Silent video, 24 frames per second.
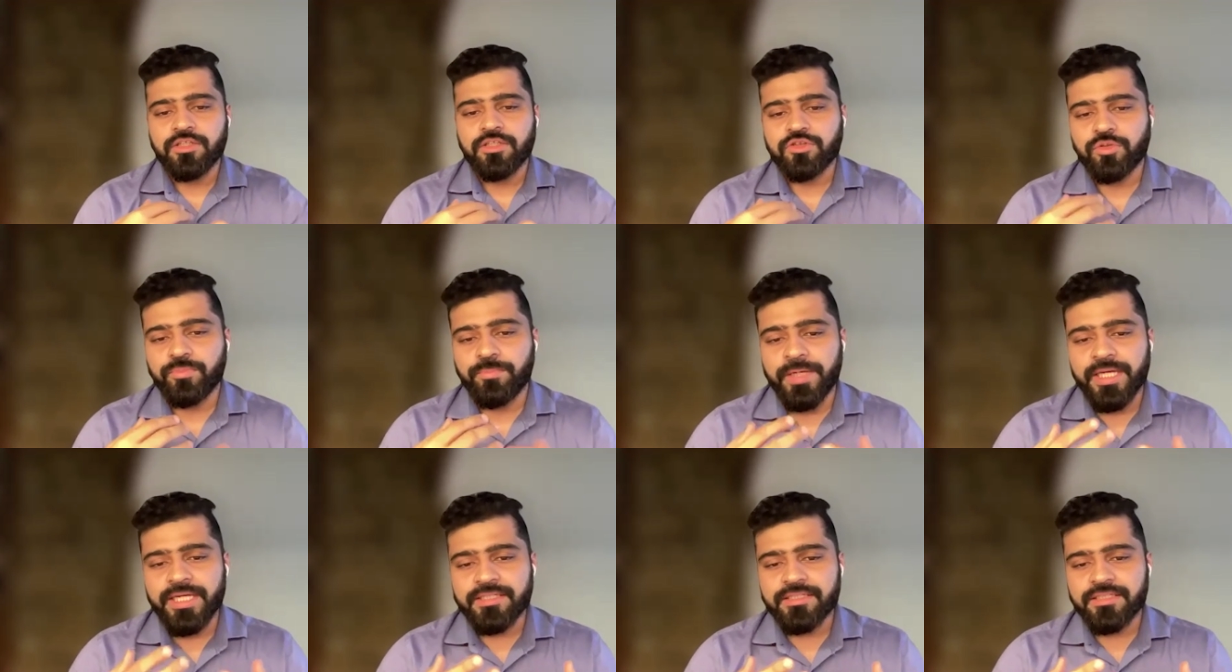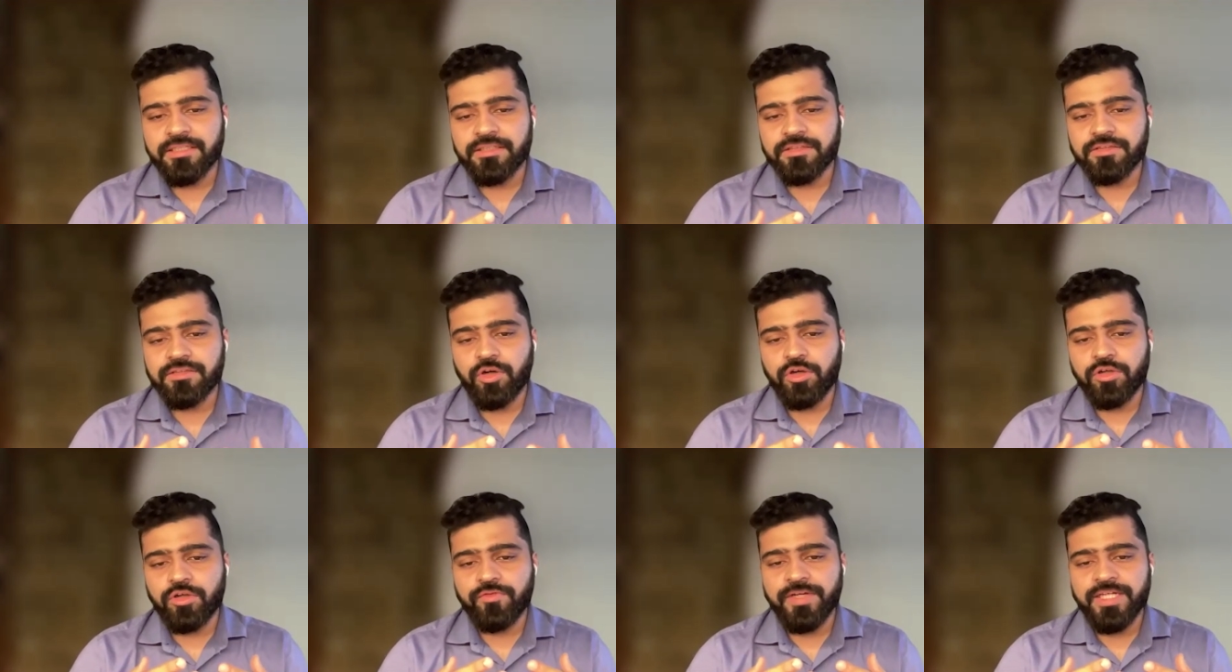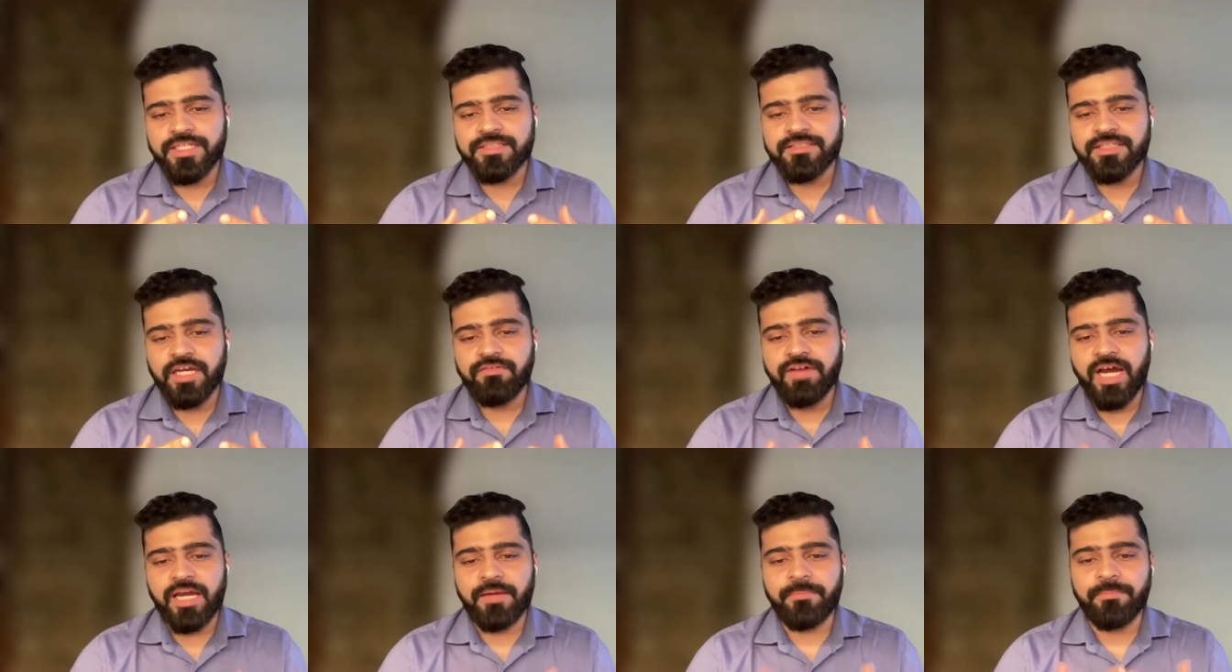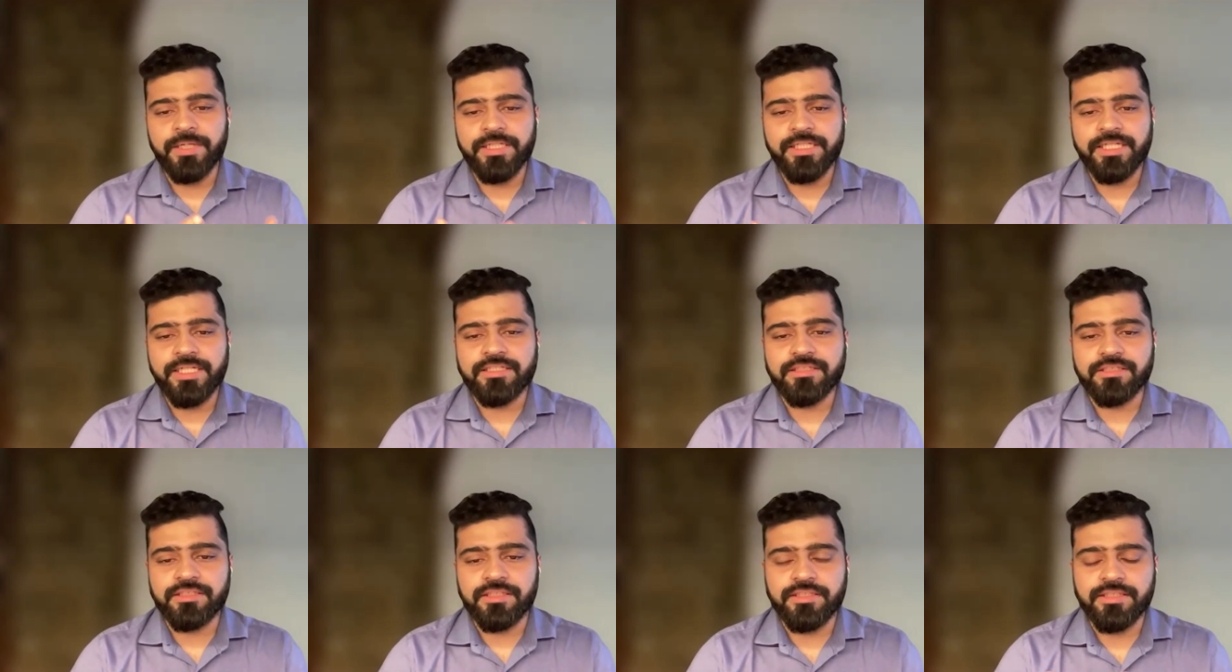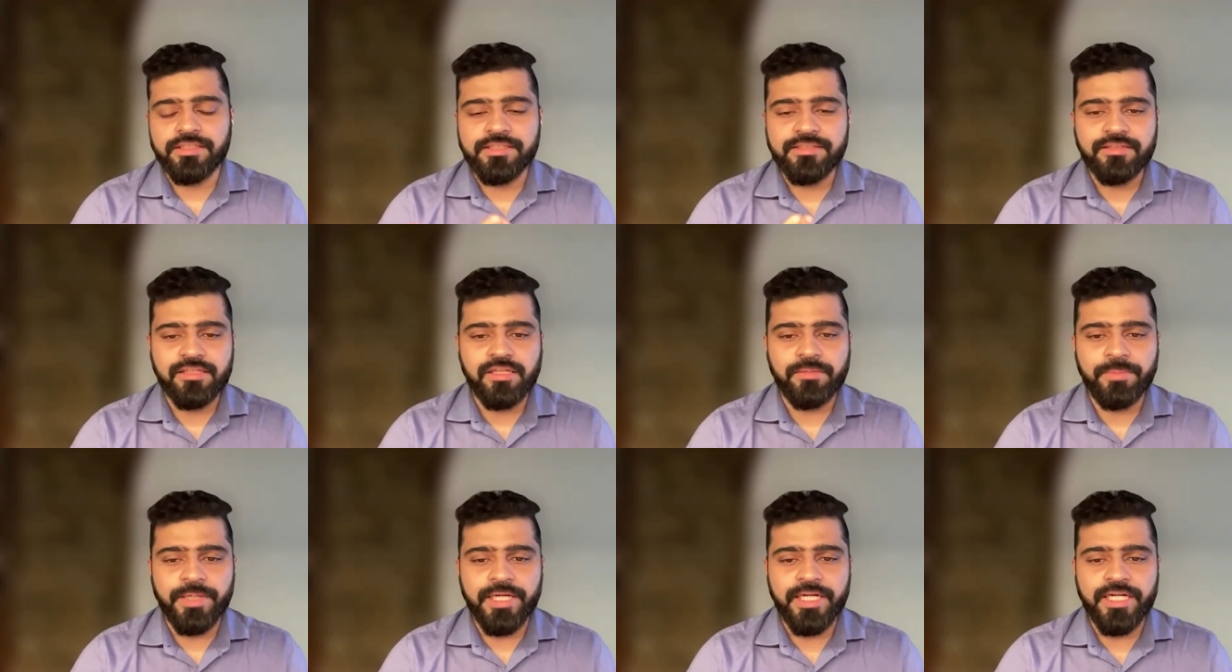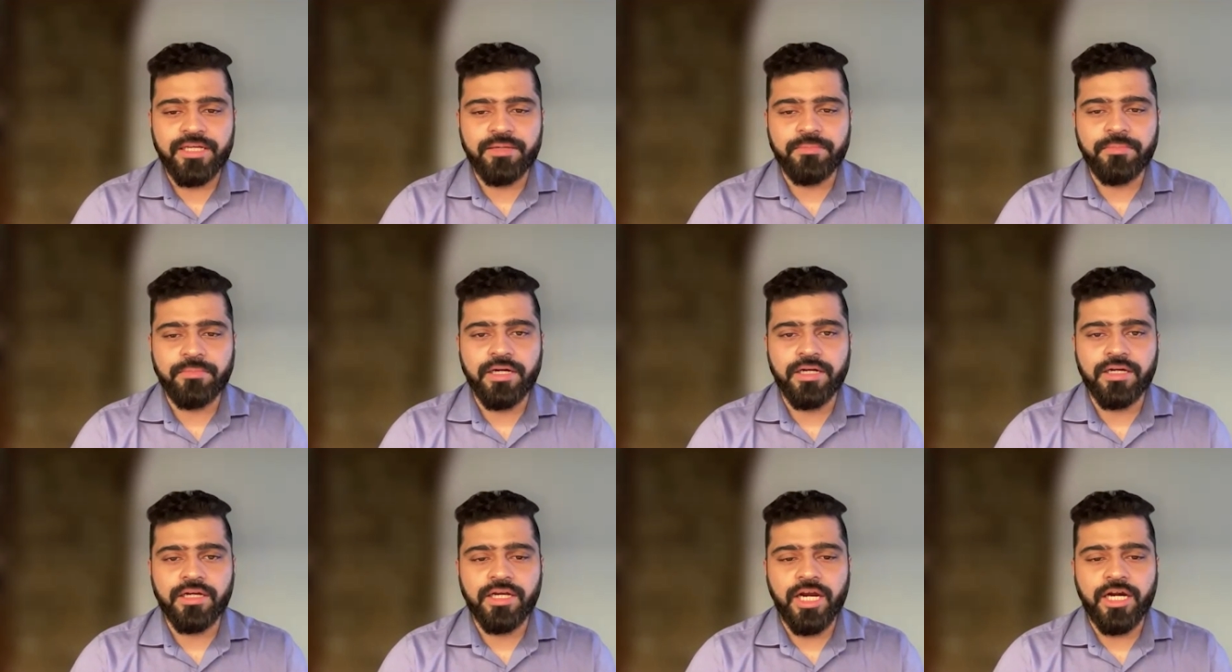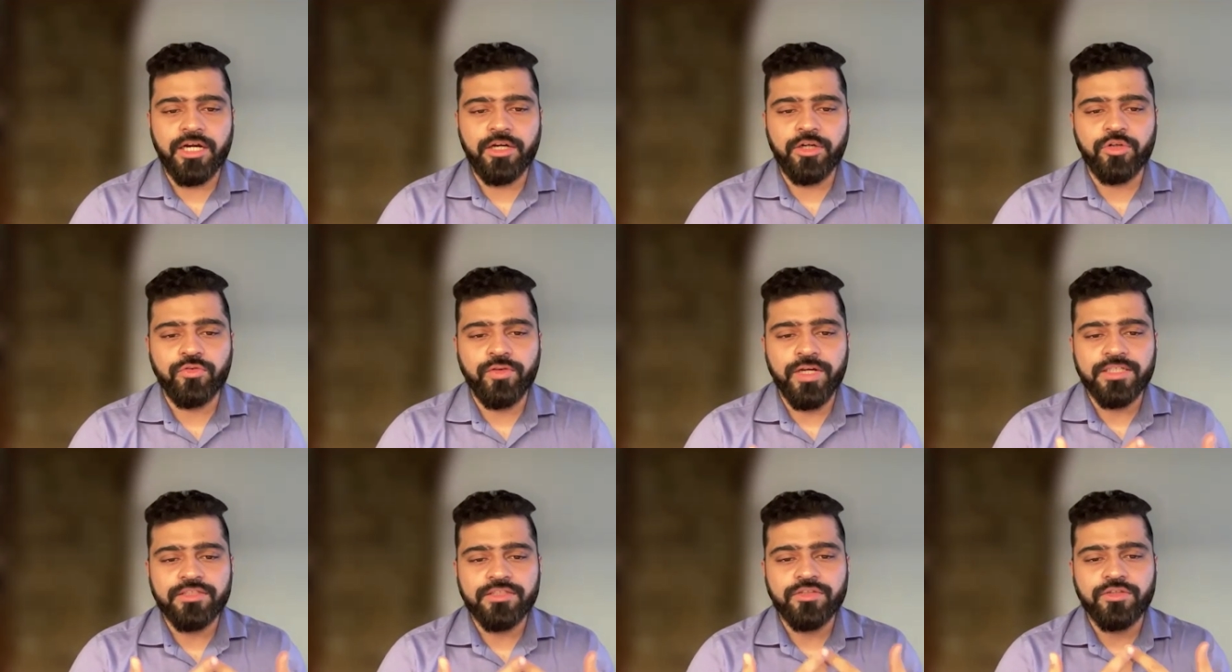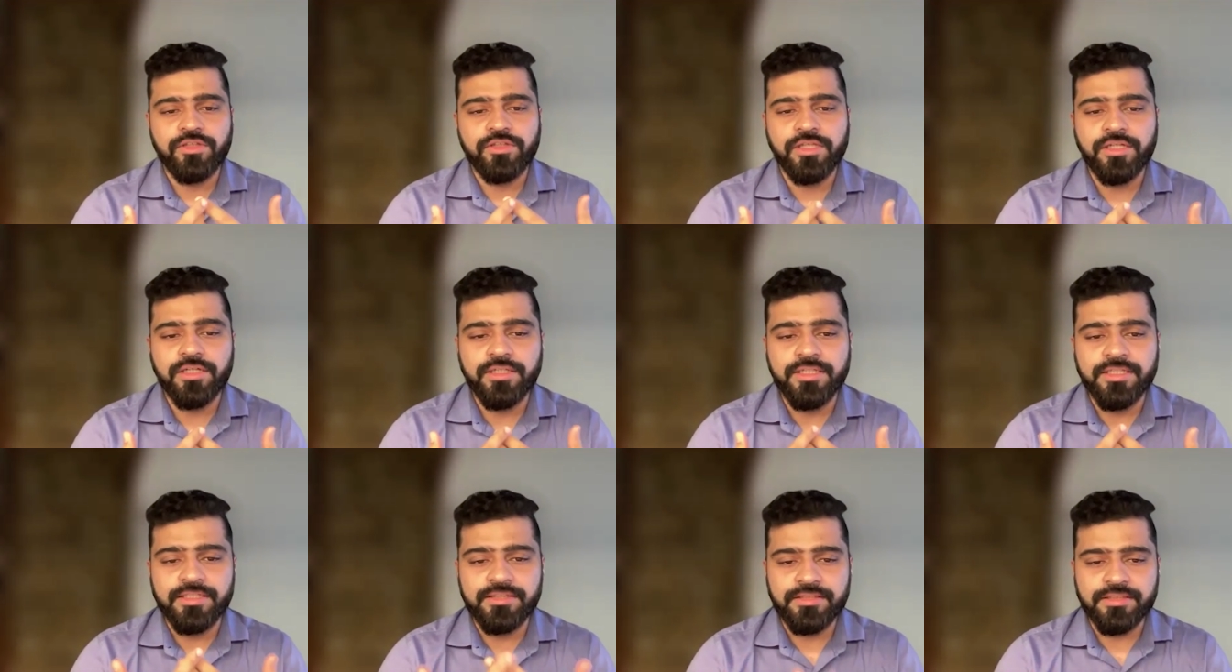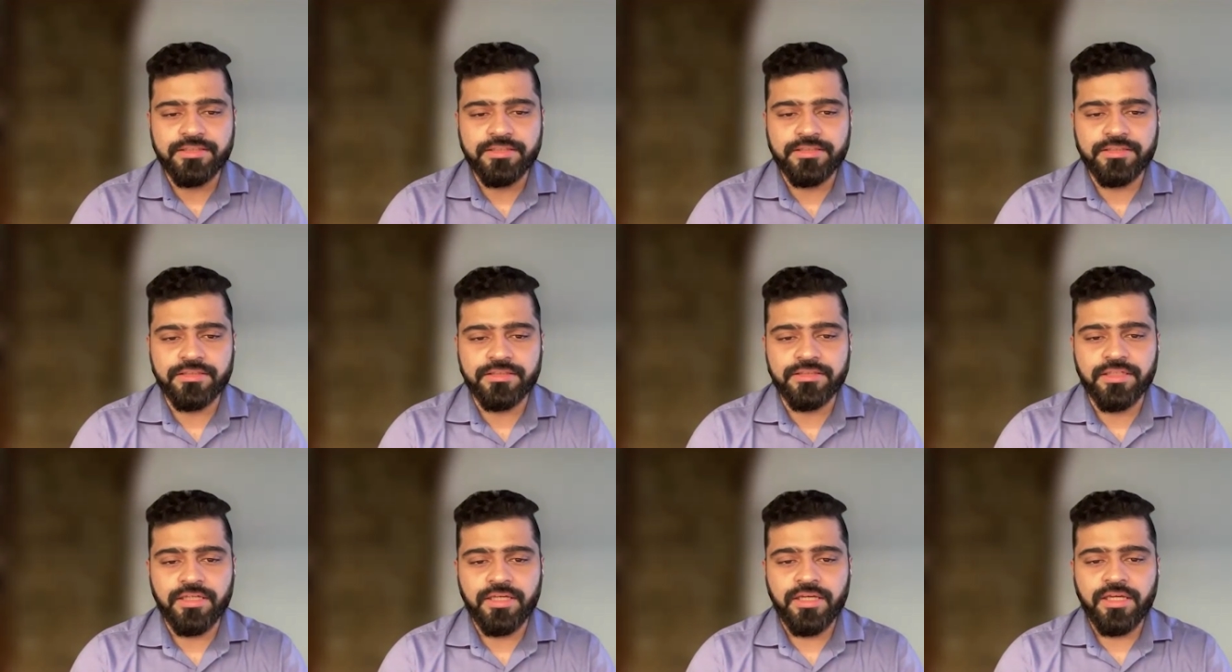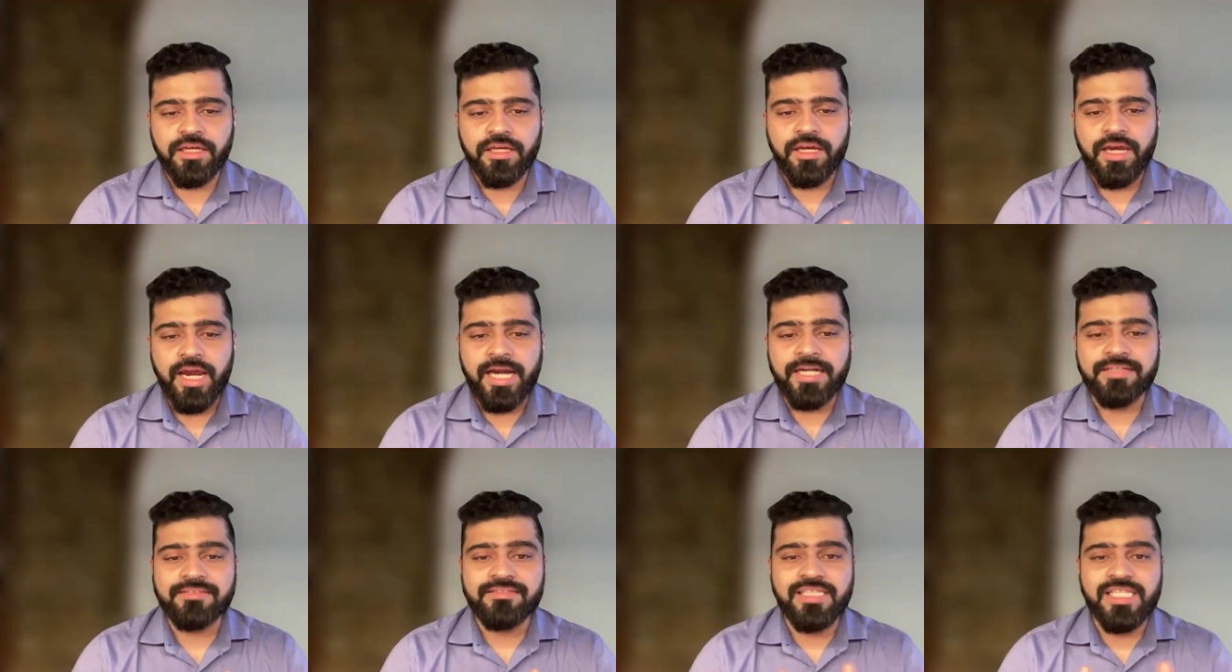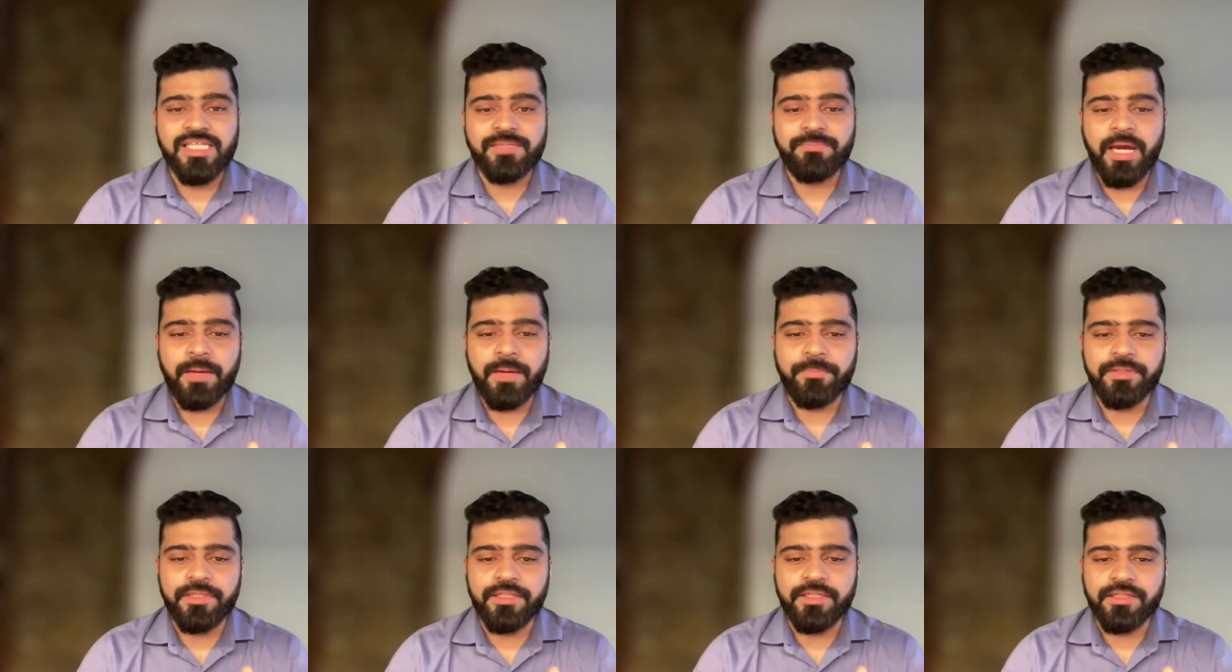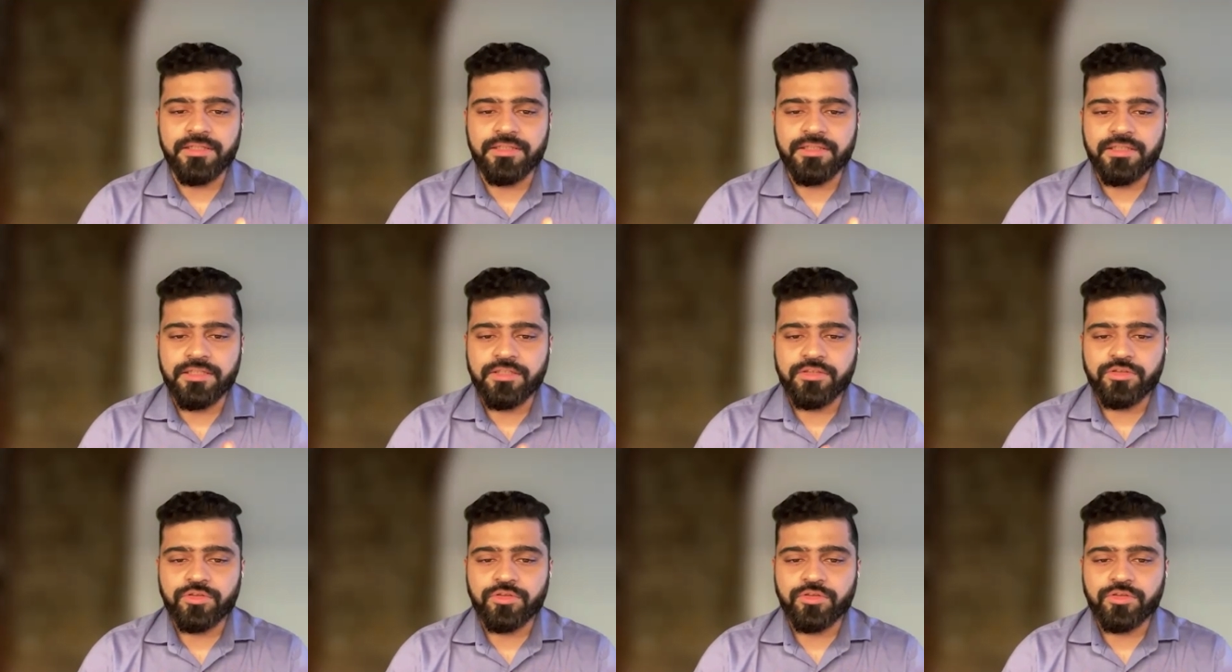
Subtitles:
So patients always have hypertension, dyslipidemia, cardiovascular diseases, and sleep apnea.